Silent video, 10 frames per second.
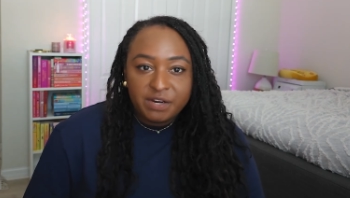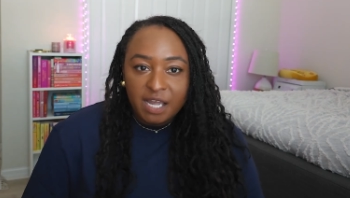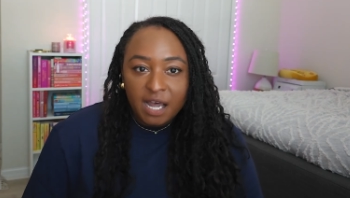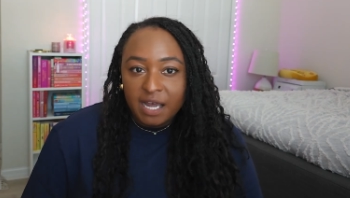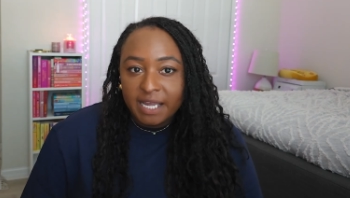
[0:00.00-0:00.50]

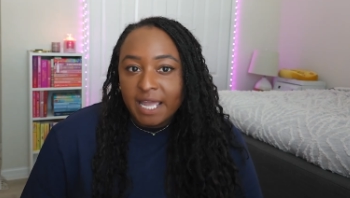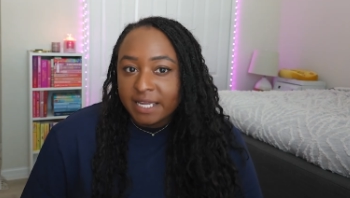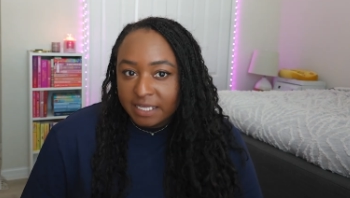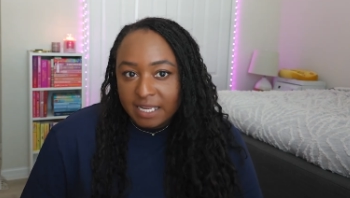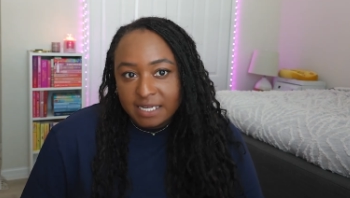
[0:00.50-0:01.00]
high
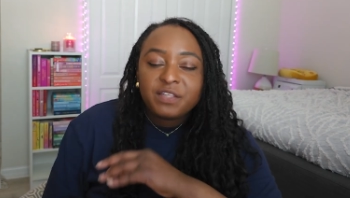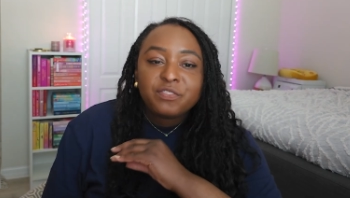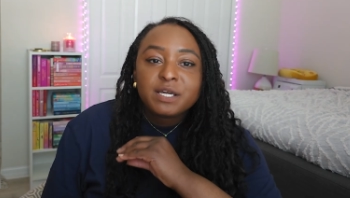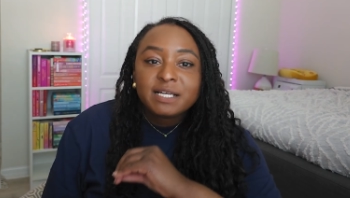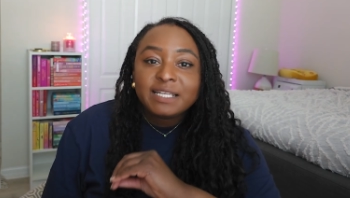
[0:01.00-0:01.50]
glare.
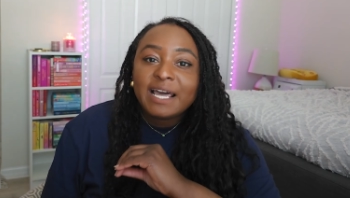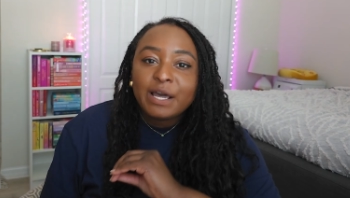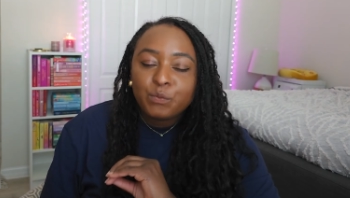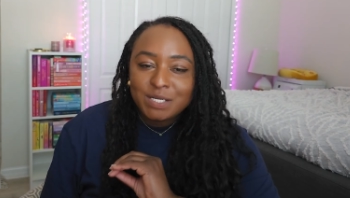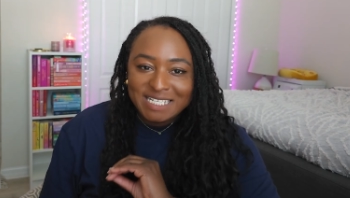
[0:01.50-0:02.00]
The
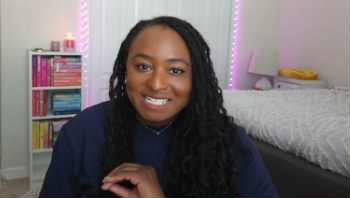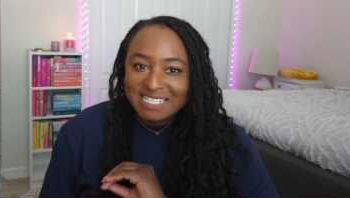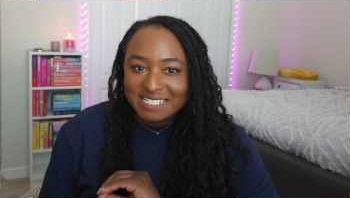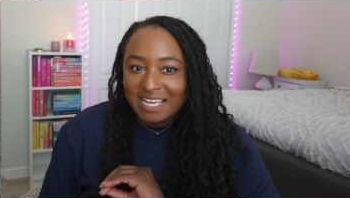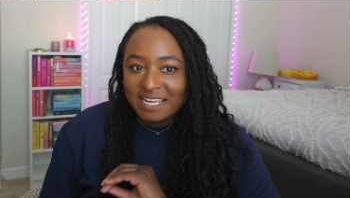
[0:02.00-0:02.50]
glare was
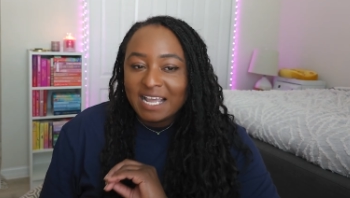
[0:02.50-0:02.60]
insane.